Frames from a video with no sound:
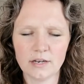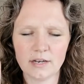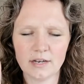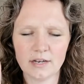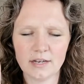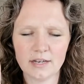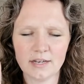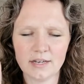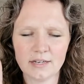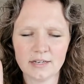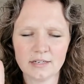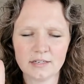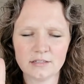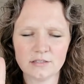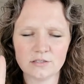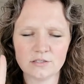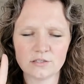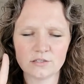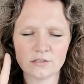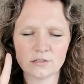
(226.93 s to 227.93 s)

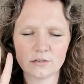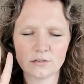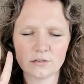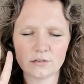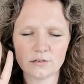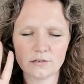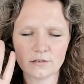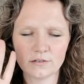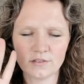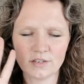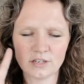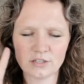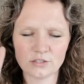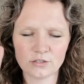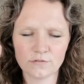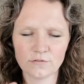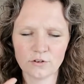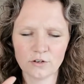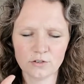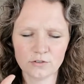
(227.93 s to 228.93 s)
And there's
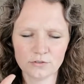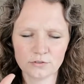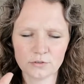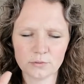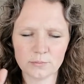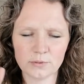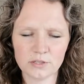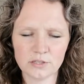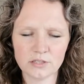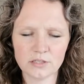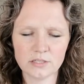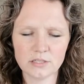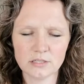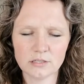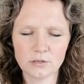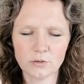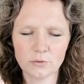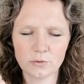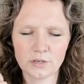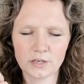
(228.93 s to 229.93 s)
a vulnerability
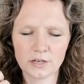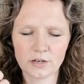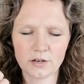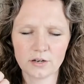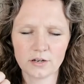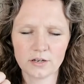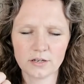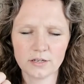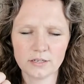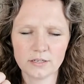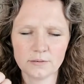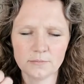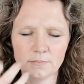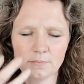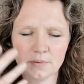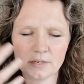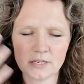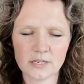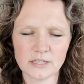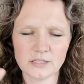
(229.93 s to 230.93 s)
going on
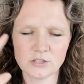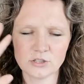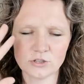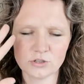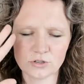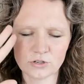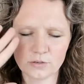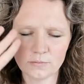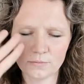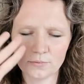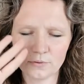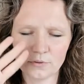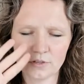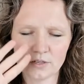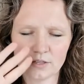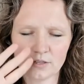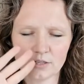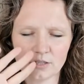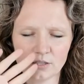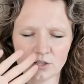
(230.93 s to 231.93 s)
because you're
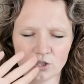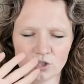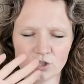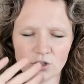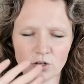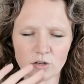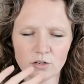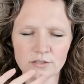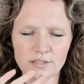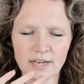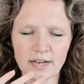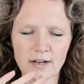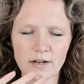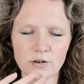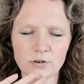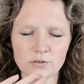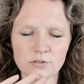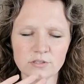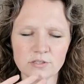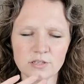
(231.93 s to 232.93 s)
completely stalled
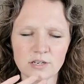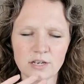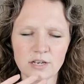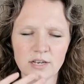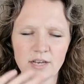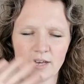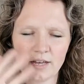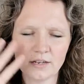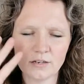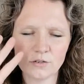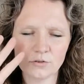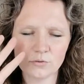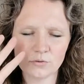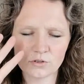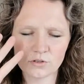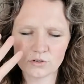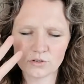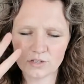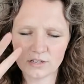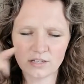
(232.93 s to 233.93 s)
out and you
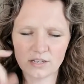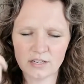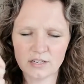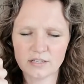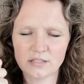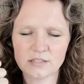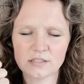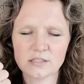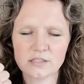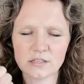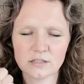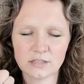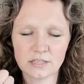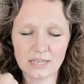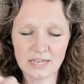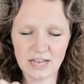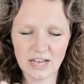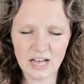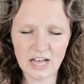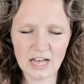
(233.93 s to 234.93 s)
instantly
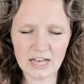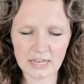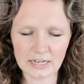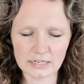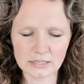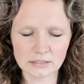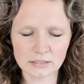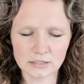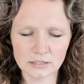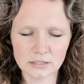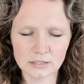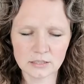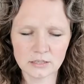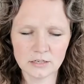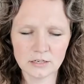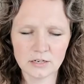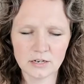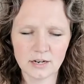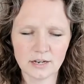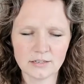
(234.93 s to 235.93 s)
hide
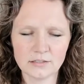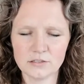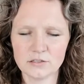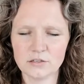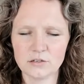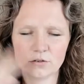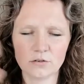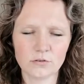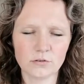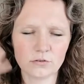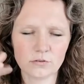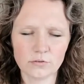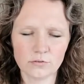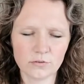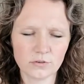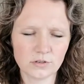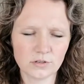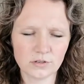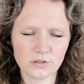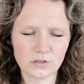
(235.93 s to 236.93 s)
as though
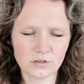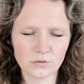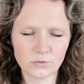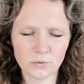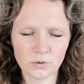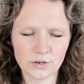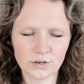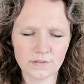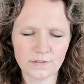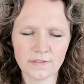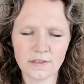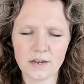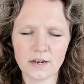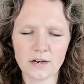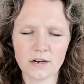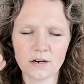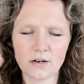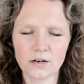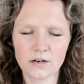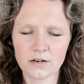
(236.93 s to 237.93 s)
you weren't
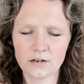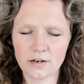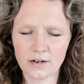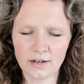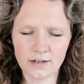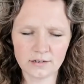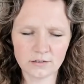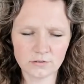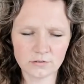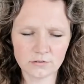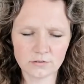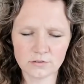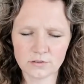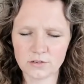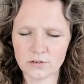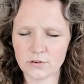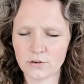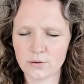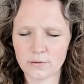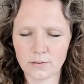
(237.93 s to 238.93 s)
there.
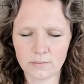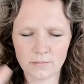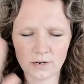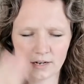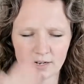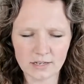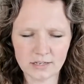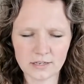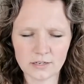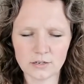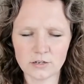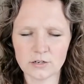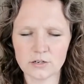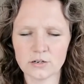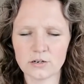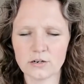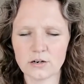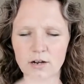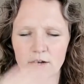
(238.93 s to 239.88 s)
I'm not here.